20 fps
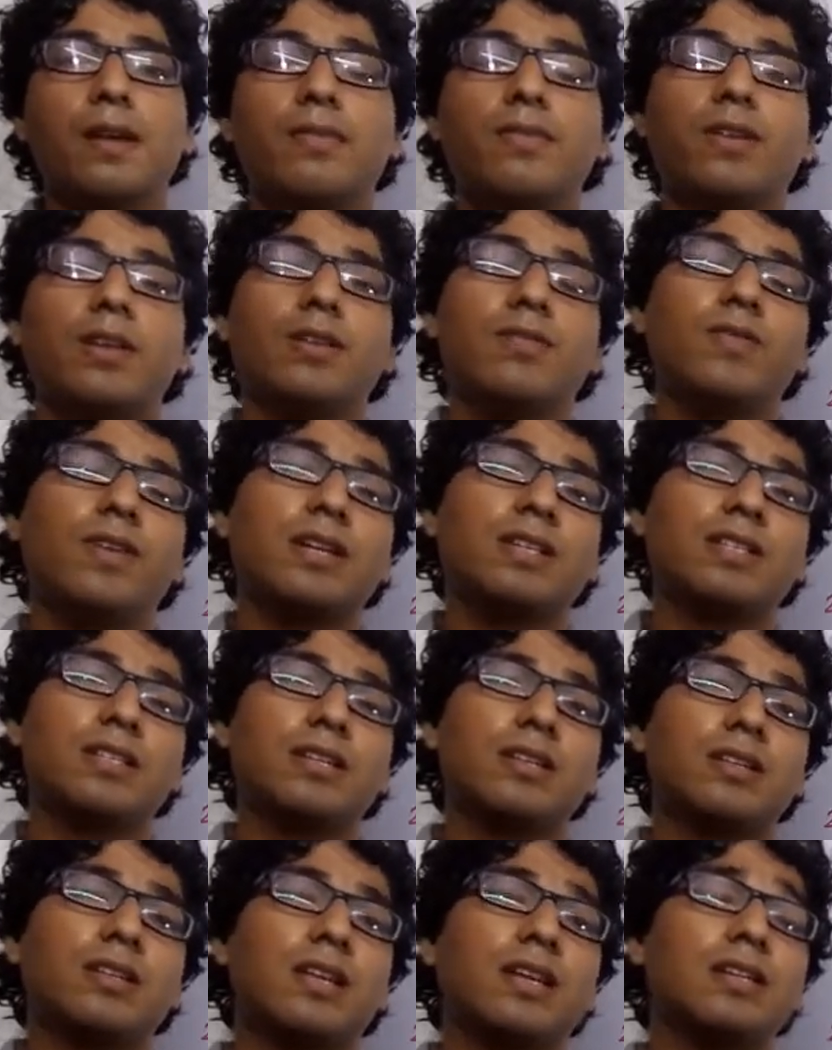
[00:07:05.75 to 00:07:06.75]
in
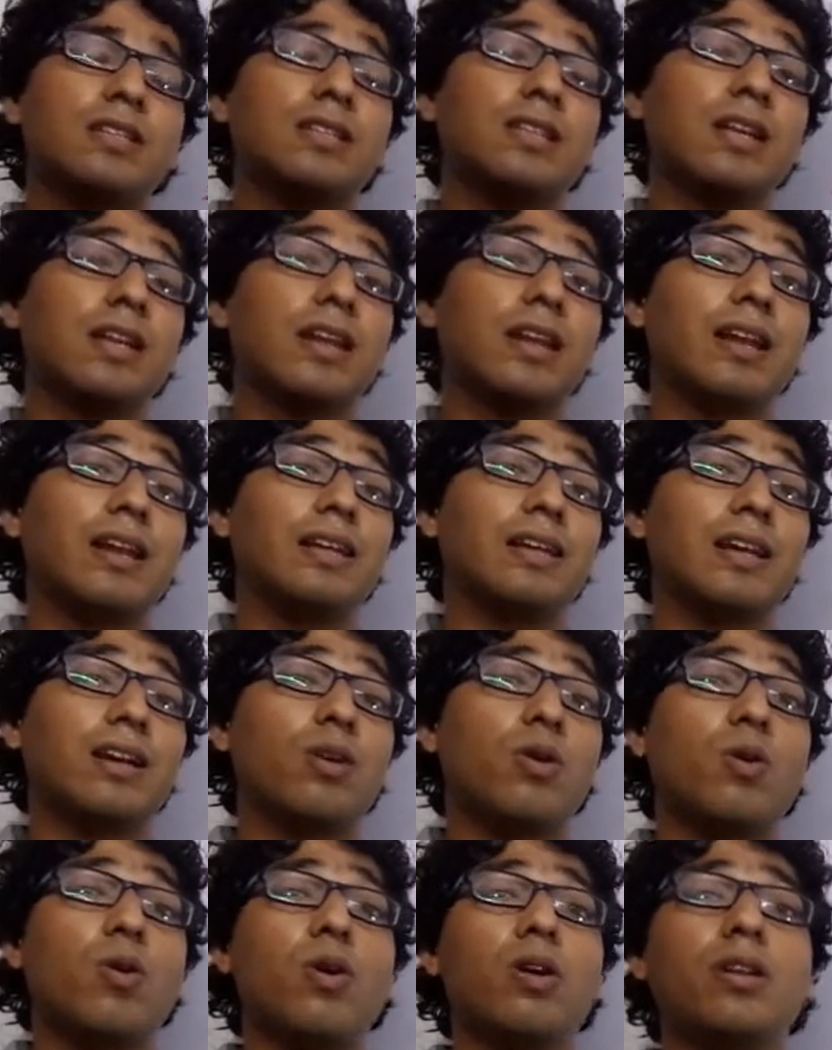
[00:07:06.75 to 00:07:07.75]
which there is nil
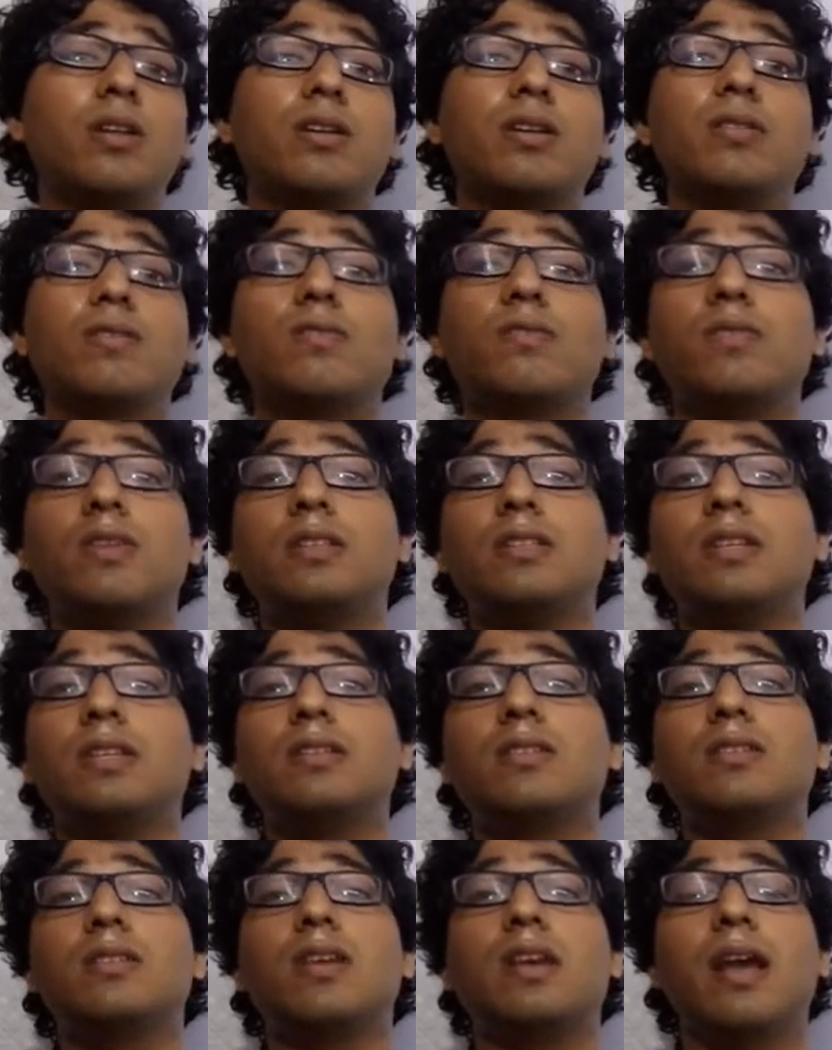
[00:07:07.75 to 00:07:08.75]
rated or which
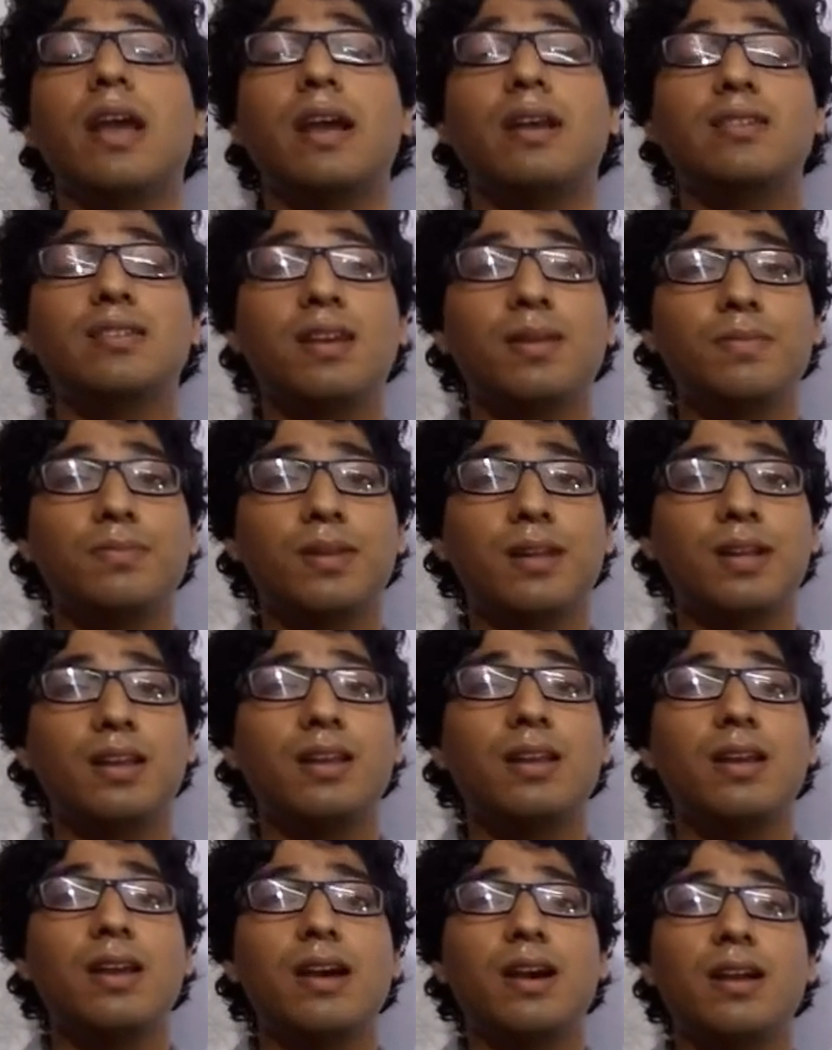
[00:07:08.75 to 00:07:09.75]
is
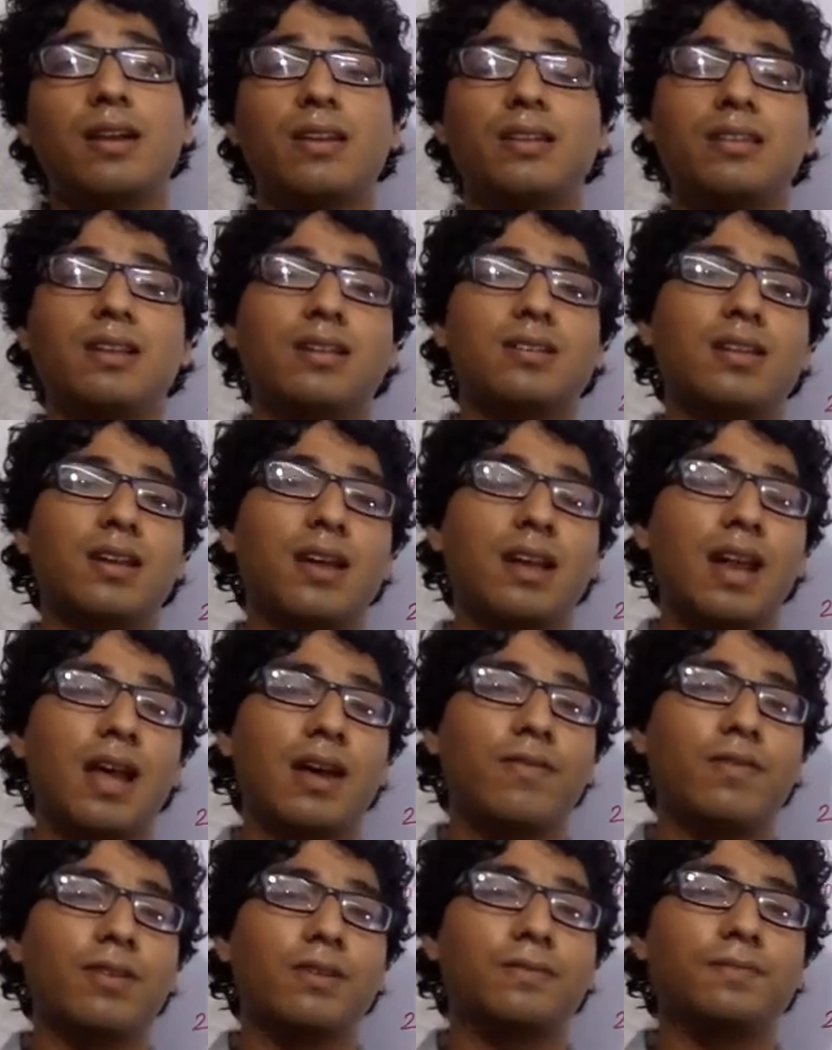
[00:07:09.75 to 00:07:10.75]
exempted under section
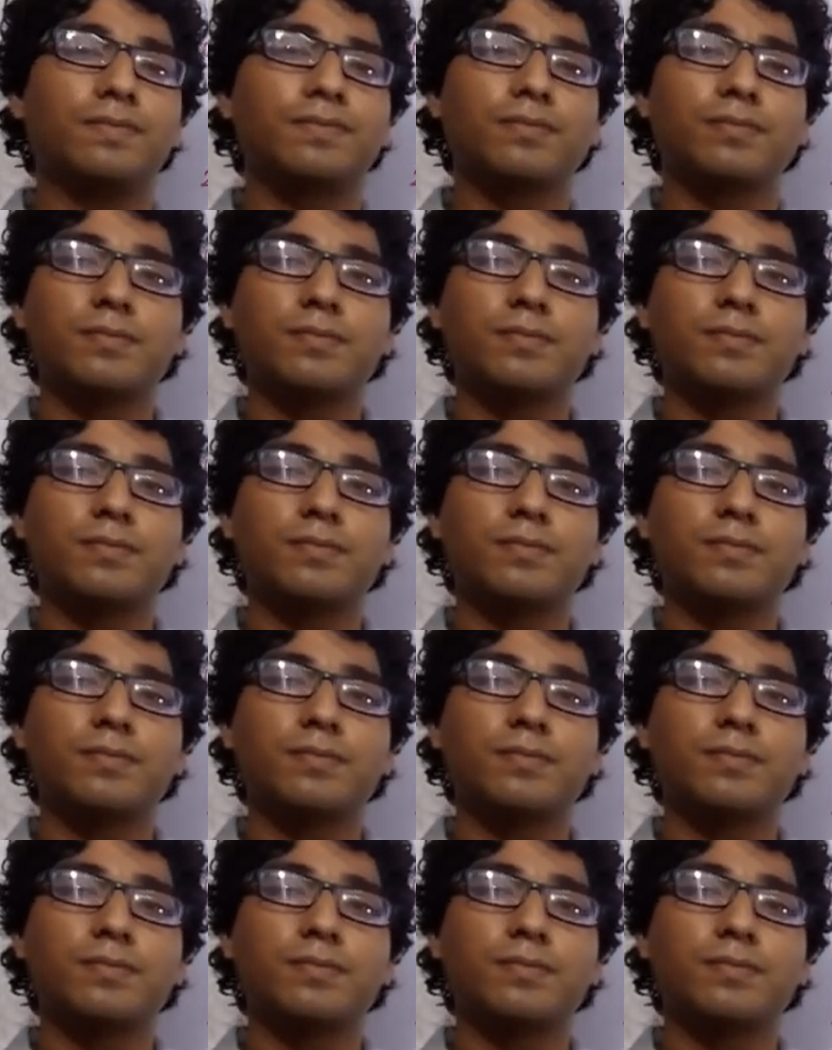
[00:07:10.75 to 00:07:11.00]
11.